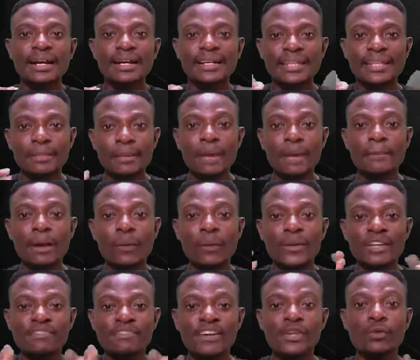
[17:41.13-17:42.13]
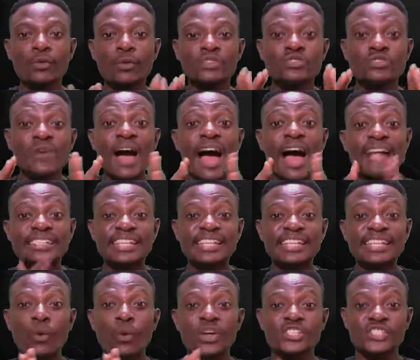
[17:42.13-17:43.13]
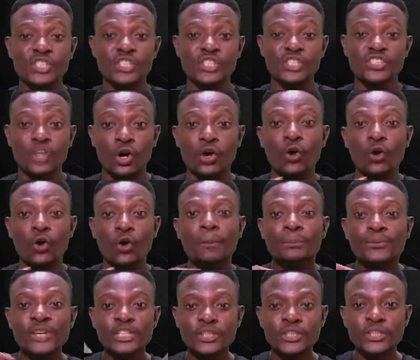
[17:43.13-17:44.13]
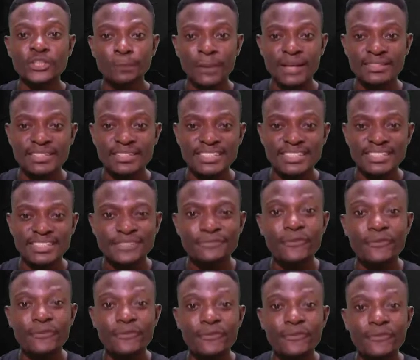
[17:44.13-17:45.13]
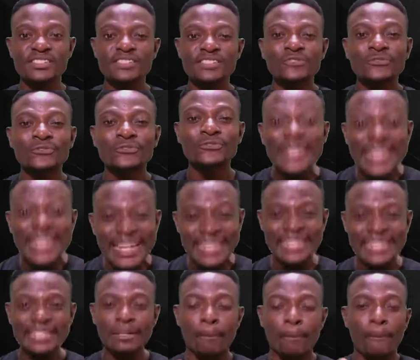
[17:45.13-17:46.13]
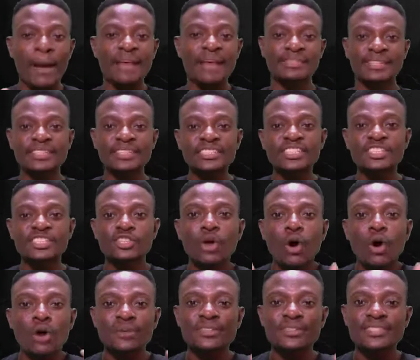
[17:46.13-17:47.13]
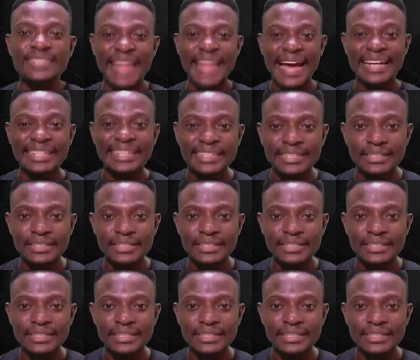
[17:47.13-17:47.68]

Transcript: Remember, whenever you want to answer questions on comprehension passages, first, read the passage to understand.